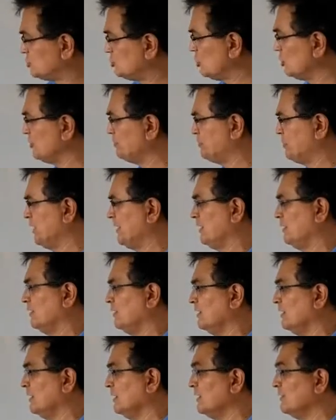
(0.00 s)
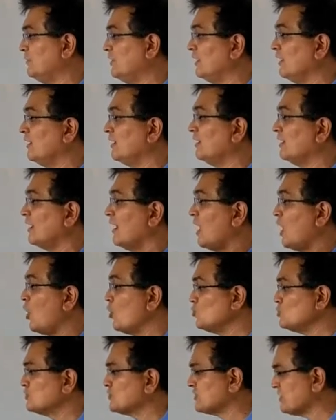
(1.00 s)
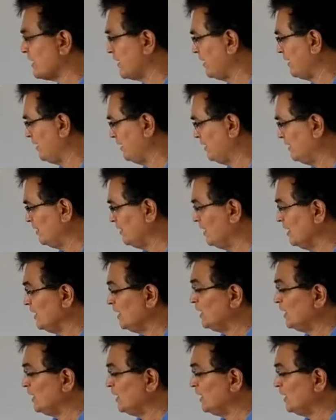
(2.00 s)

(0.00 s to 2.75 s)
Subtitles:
chirping there outside.